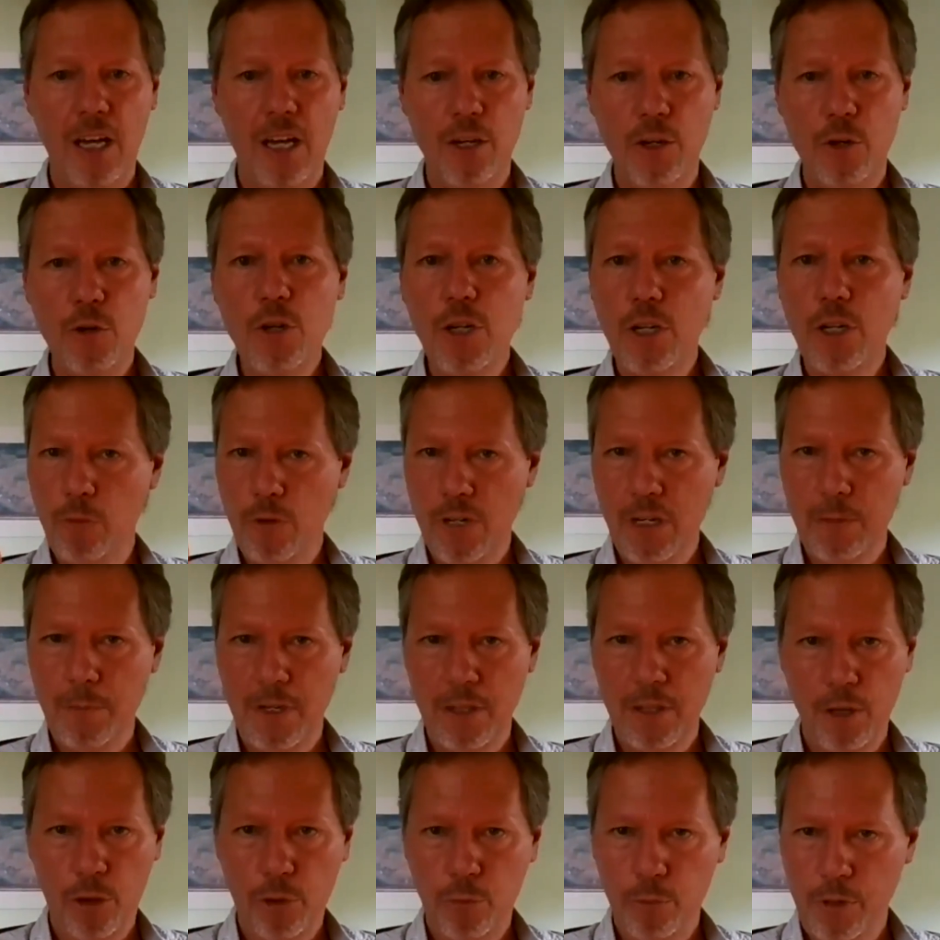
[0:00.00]
And you can read
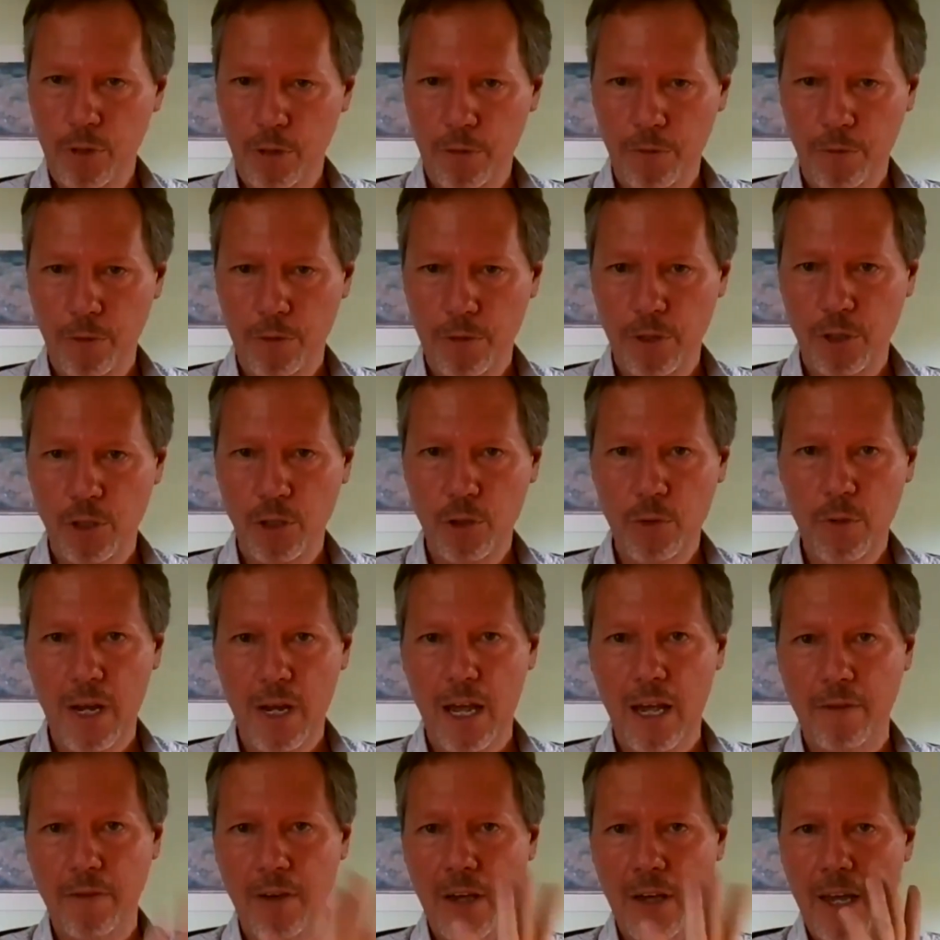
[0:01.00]
me the three or four that you
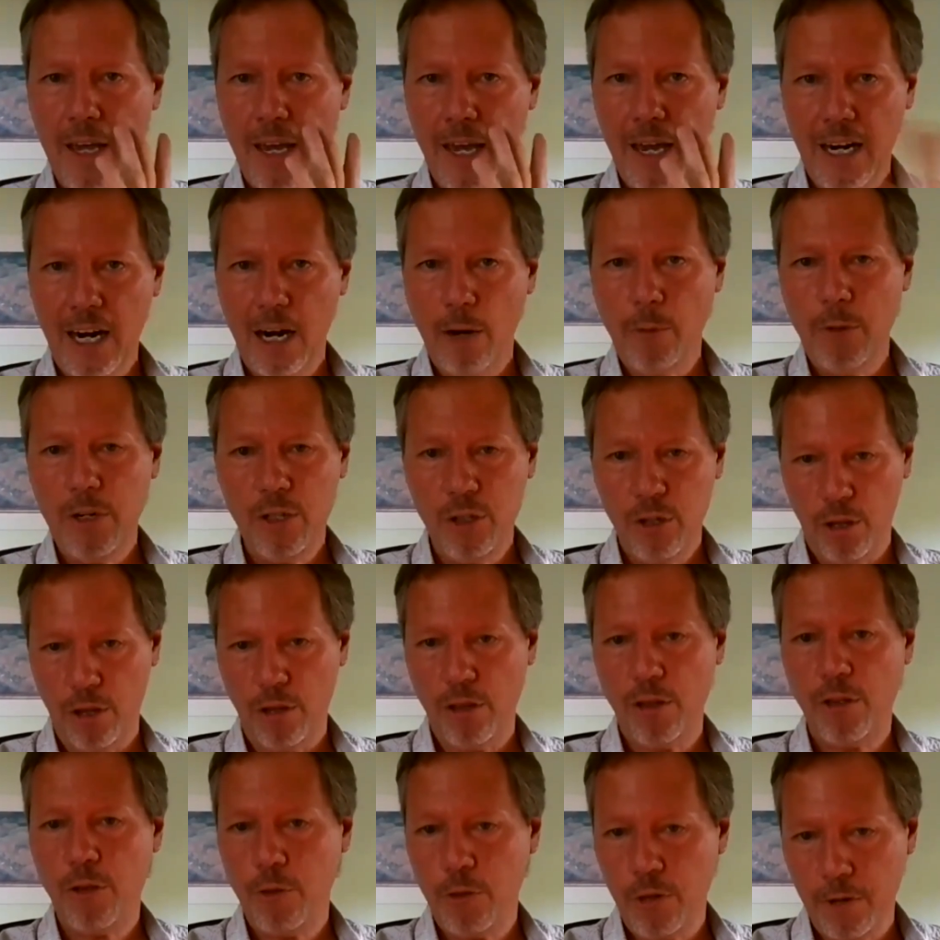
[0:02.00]
have, and I'll read you
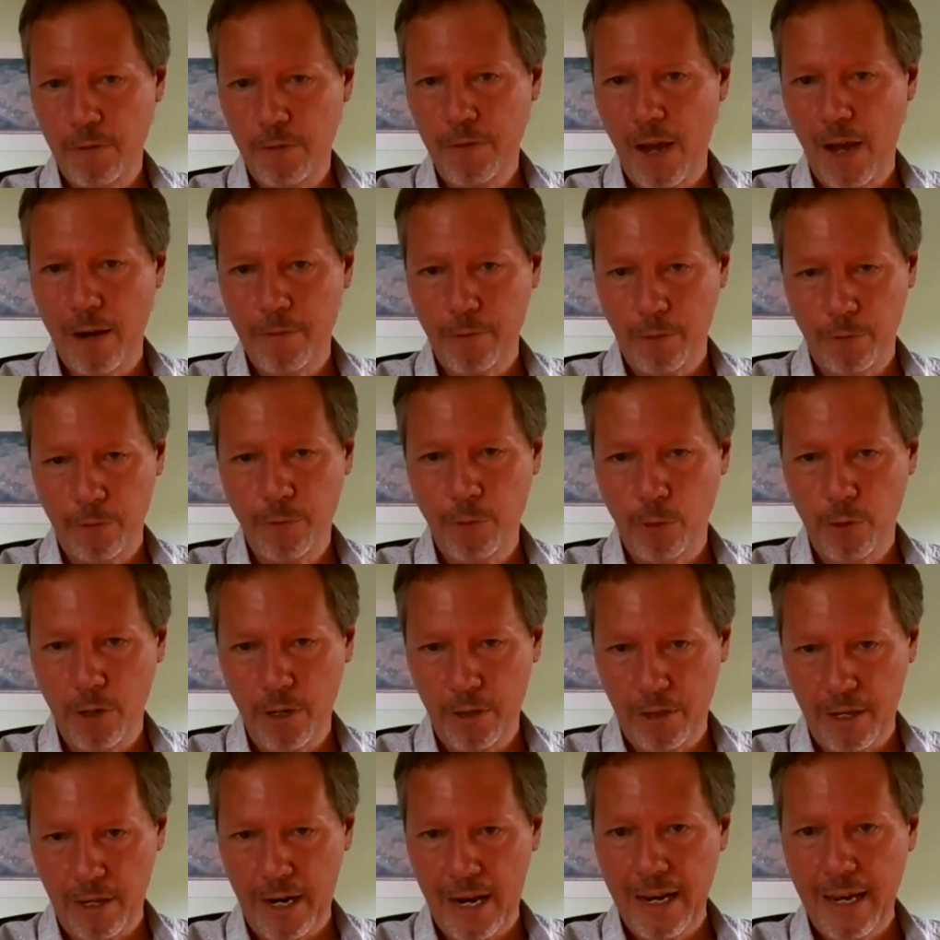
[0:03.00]
the 35 or
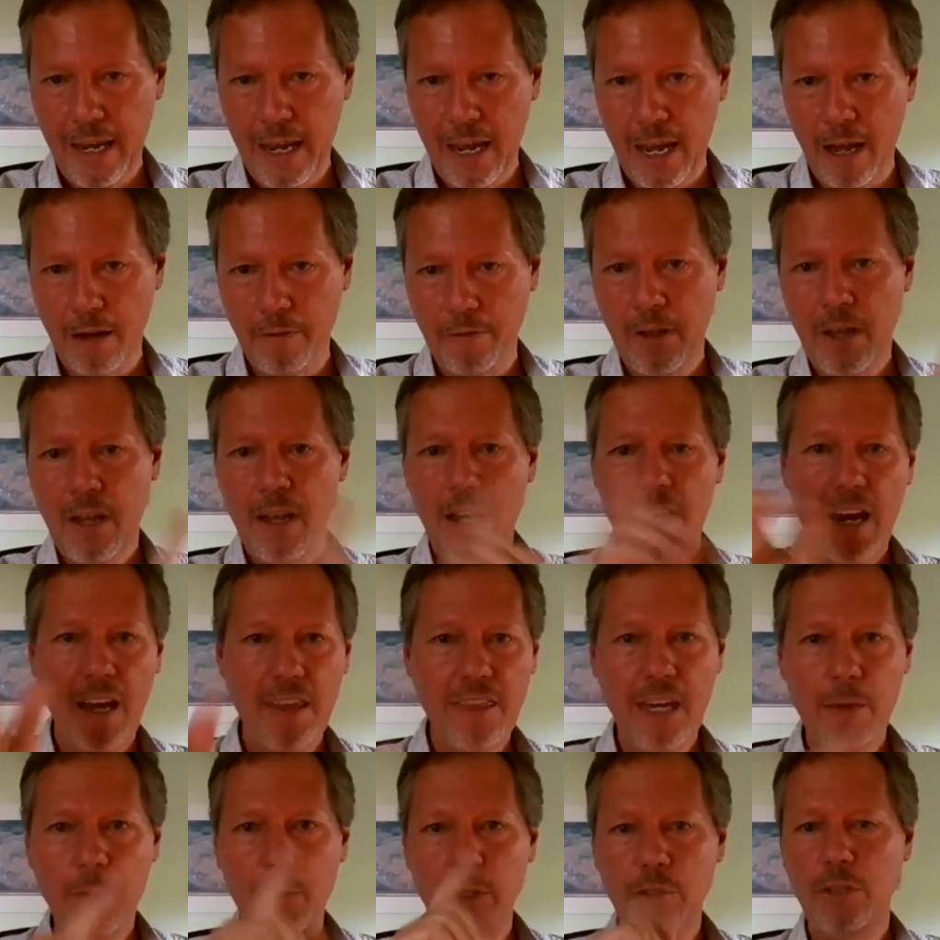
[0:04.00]
40 that I have,
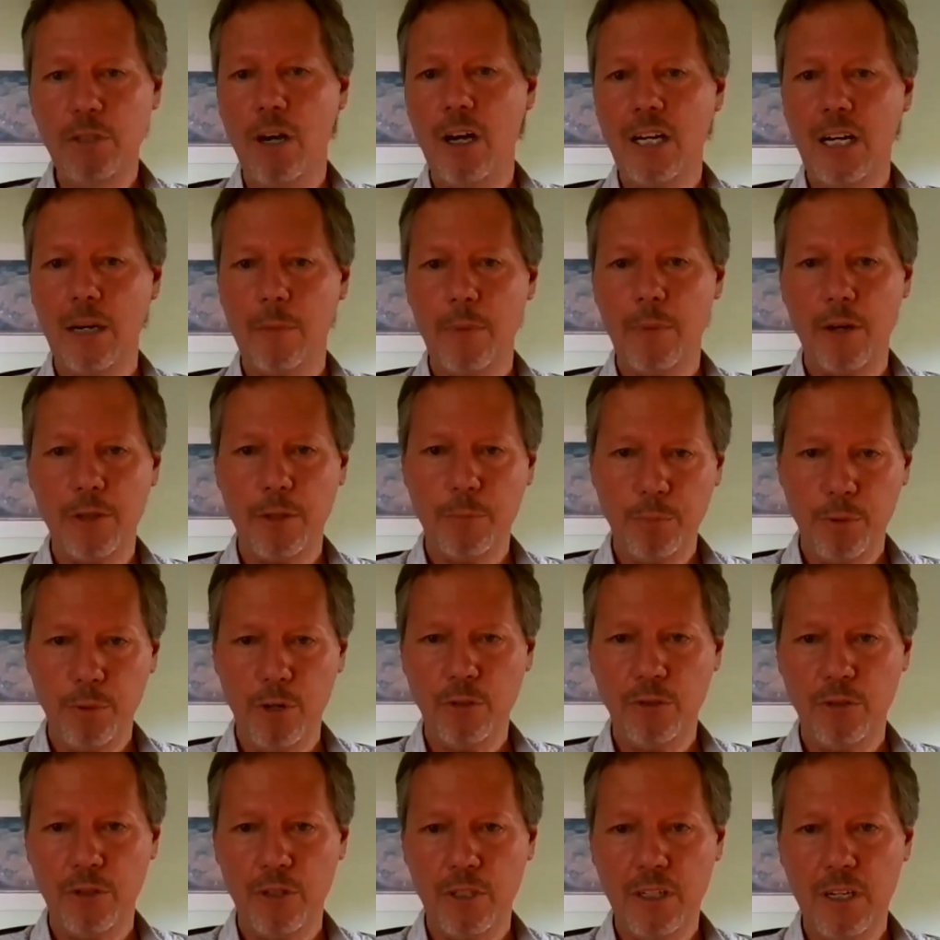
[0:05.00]
and then we'll talk about the
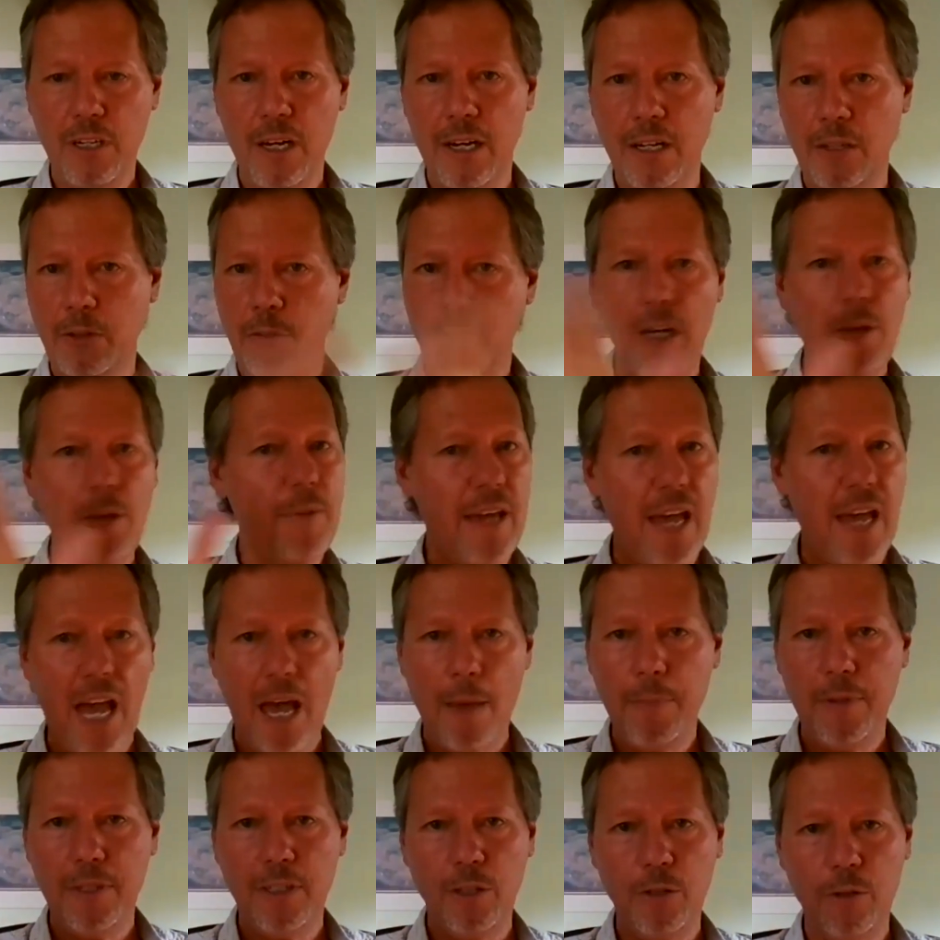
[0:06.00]
pros and the cons. So I'd be
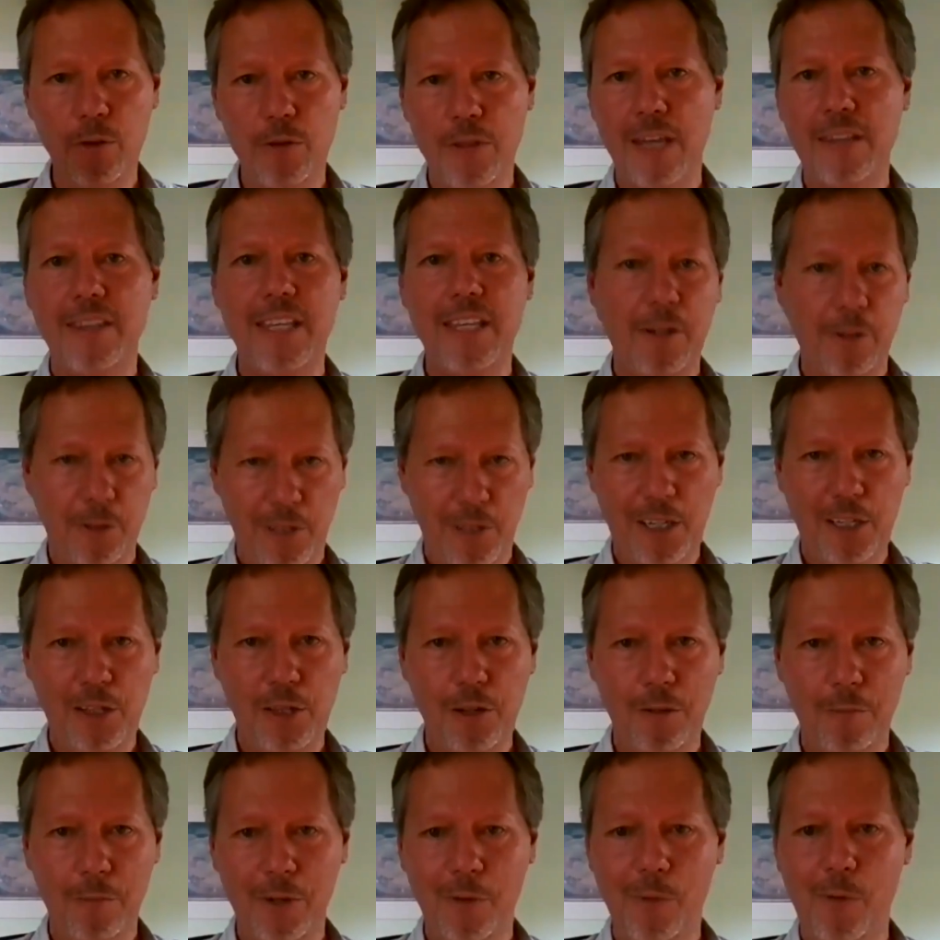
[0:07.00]
happy to do that. That'll take a
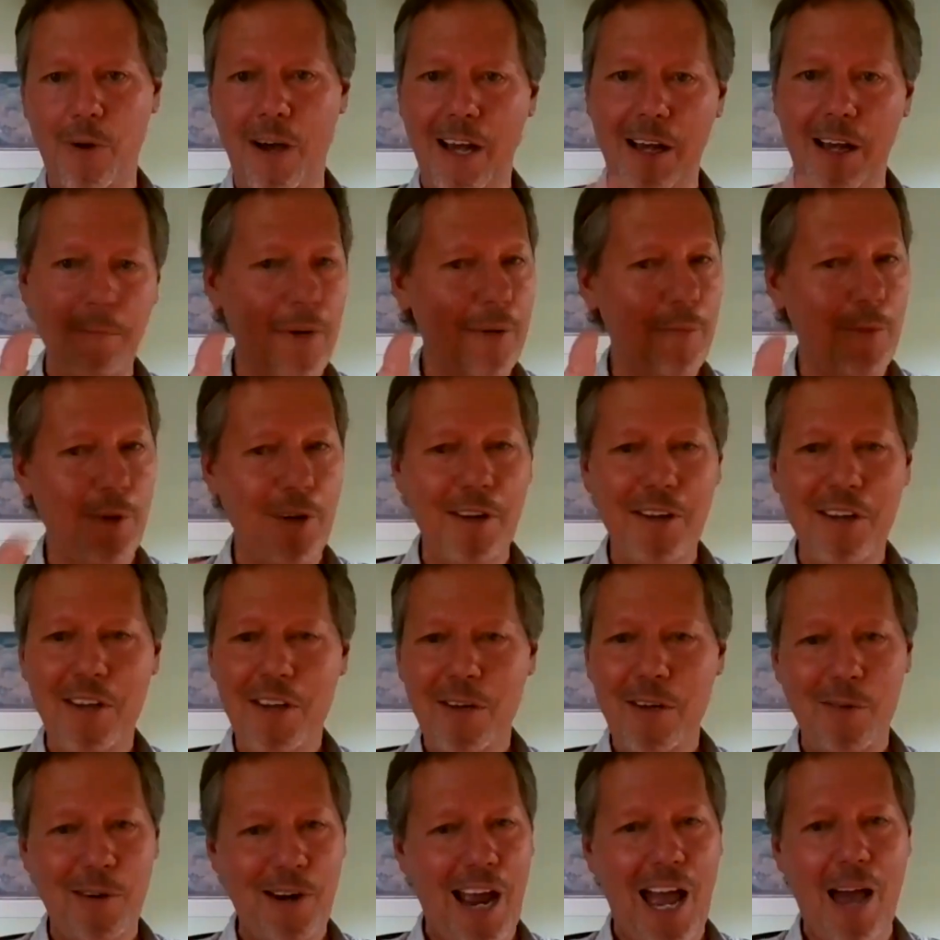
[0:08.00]
little bit of while, but
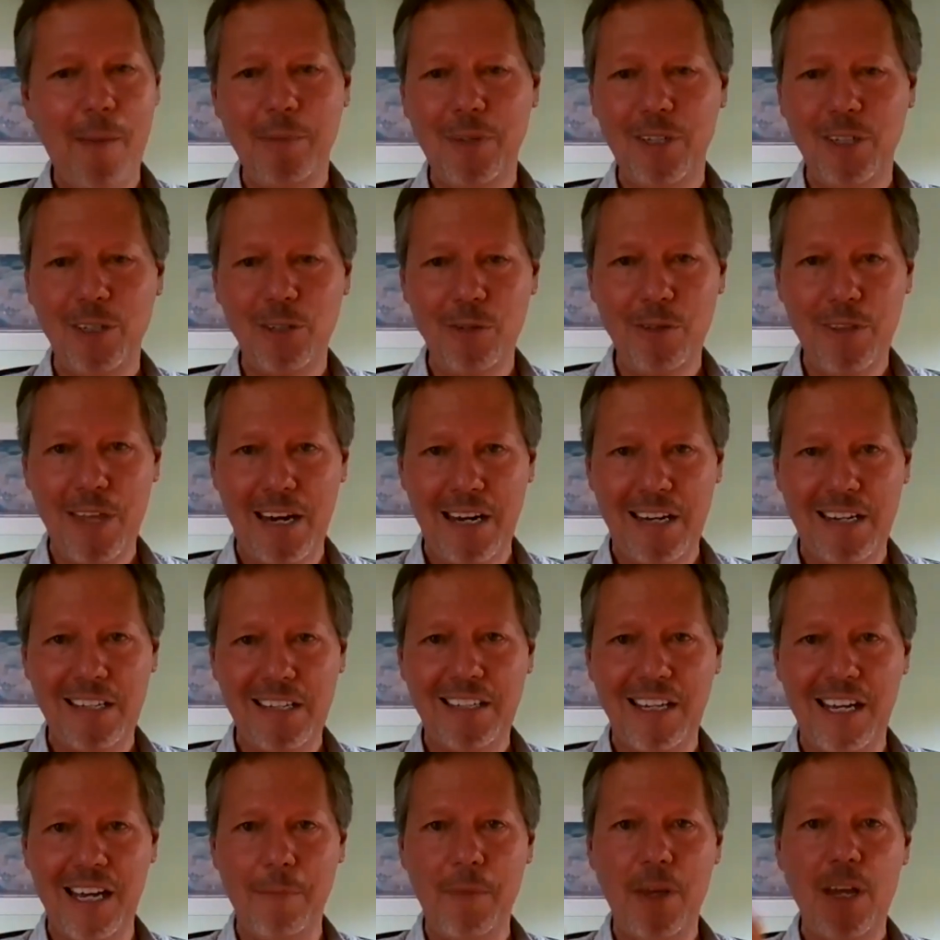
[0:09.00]
we're happy to do that anytime. any
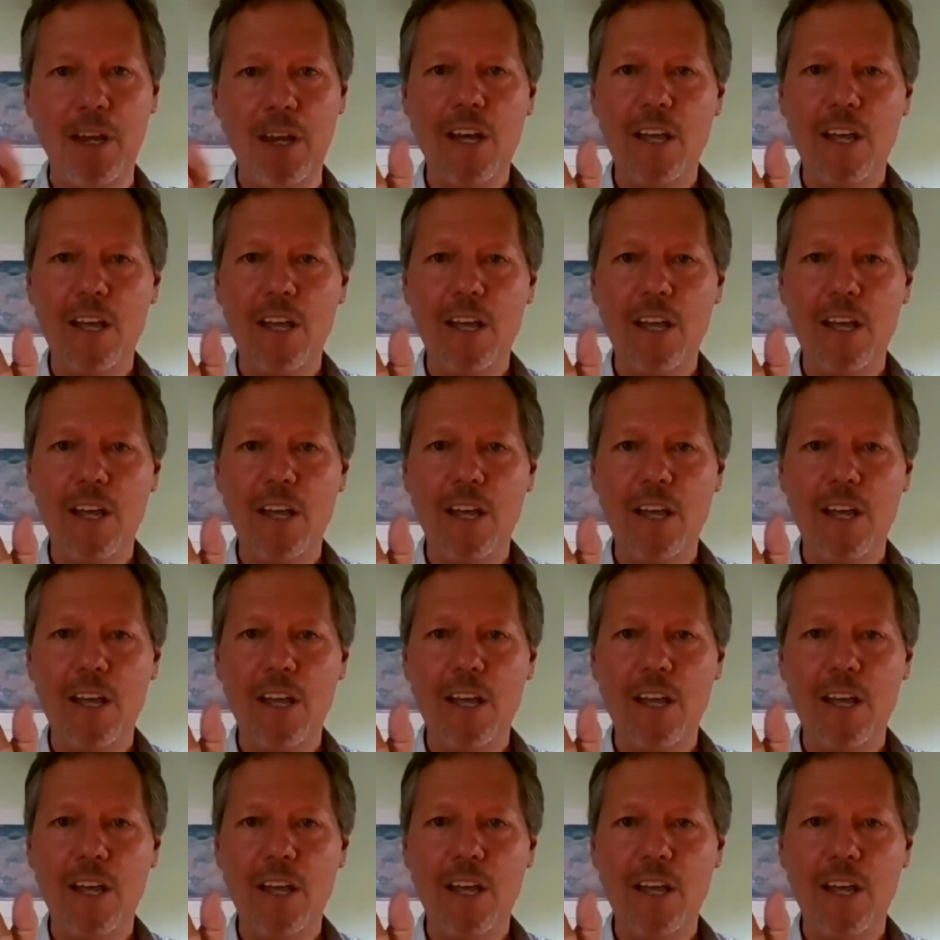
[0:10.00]
time.